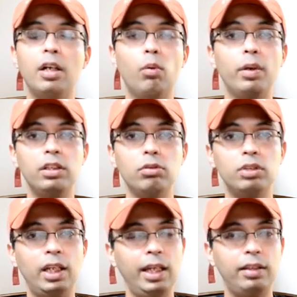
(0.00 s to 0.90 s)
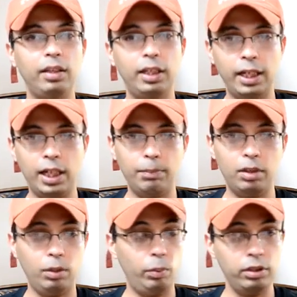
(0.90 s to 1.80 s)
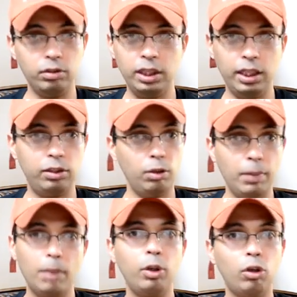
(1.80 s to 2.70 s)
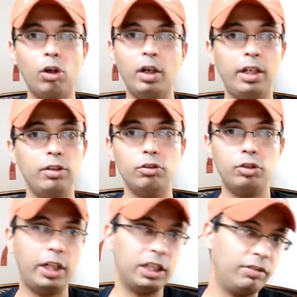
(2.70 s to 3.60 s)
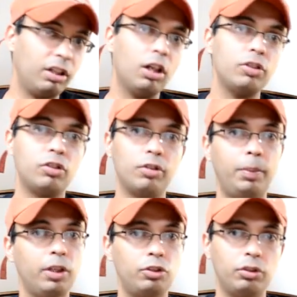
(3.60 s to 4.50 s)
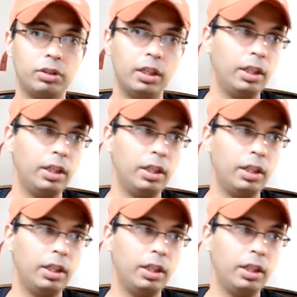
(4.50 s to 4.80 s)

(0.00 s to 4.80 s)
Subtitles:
When you take the camera, when you take your memory card and you're transferring hundreds of pictures,